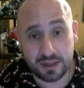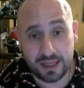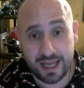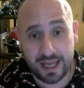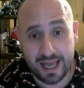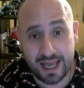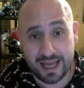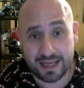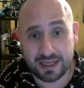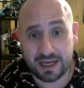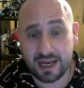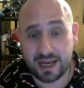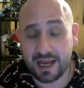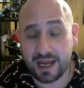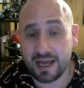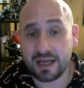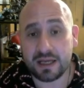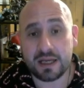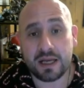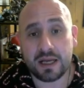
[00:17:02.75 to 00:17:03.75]
And
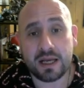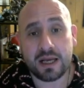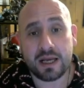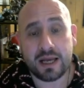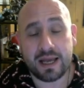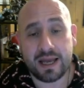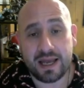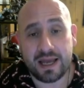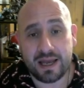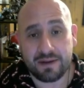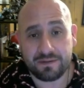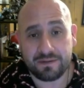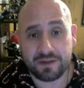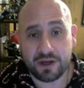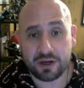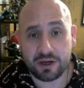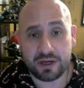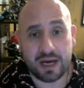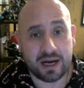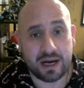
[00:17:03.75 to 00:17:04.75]
if
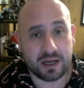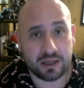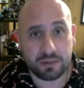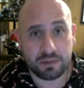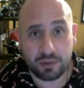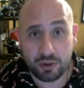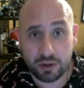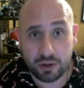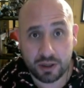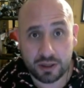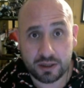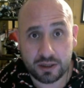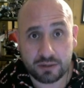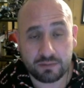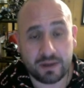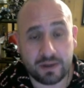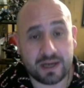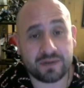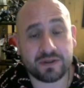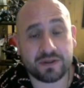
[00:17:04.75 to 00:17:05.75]
they're not on the board,
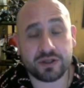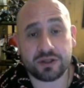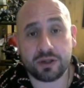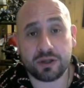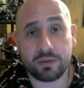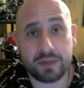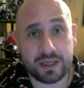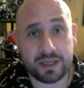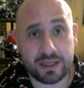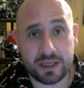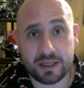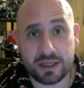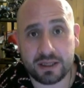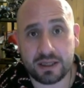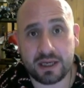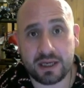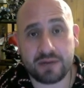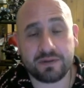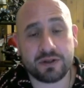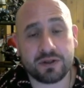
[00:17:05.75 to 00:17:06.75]
right? If there's no minion,
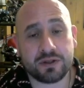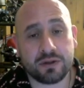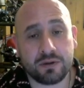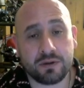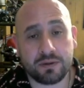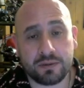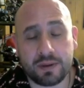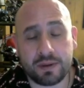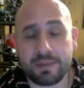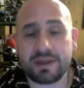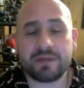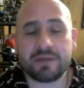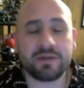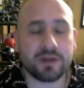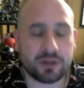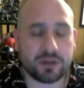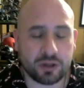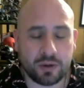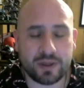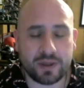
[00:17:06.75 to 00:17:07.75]
the
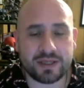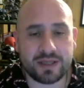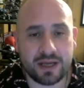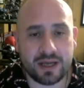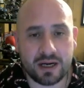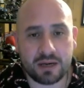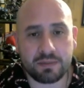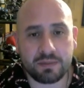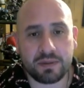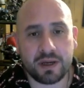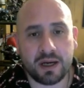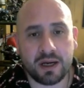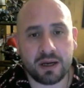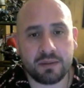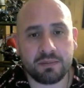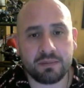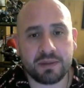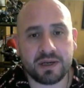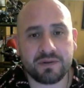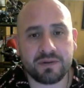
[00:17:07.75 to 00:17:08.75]
villain's always there.
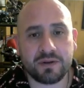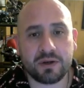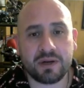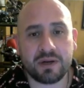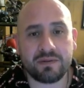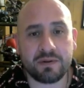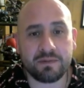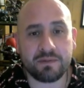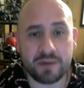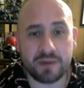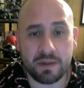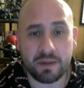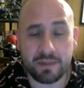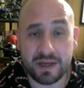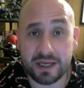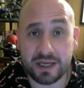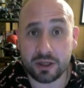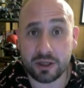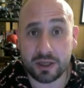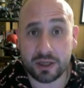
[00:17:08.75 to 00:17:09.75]
But if you don't have a
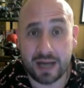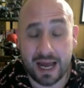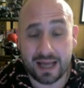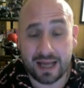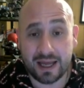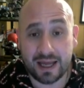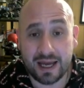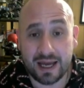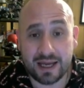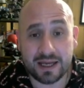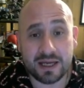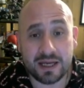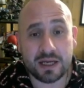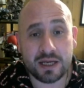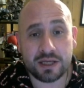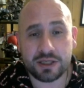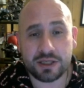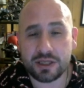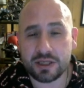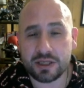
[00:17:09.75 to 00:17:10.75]
minion or an ally,
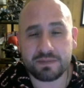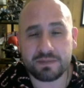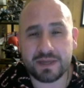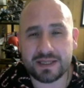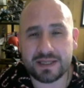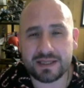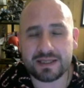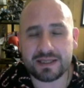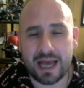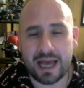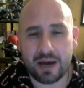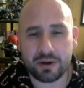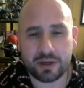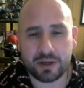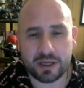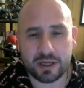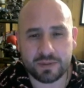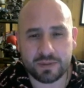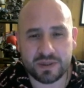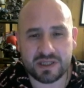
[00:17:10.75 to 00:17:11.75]
she just misses out
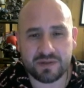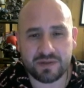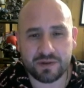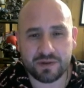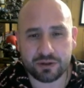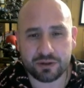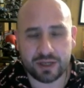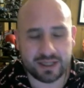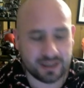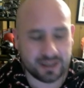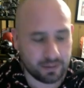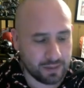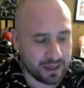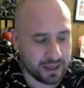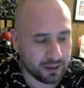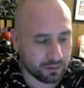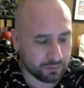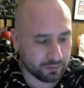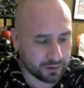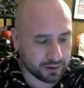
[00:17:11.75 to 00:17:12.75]
on specific traits that
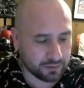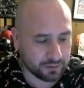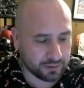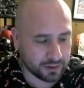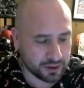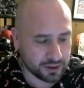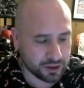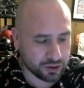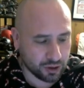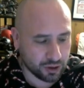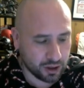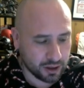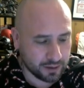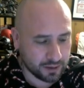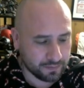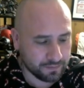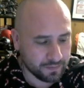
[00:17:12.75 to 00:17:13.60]
make her really, really strong.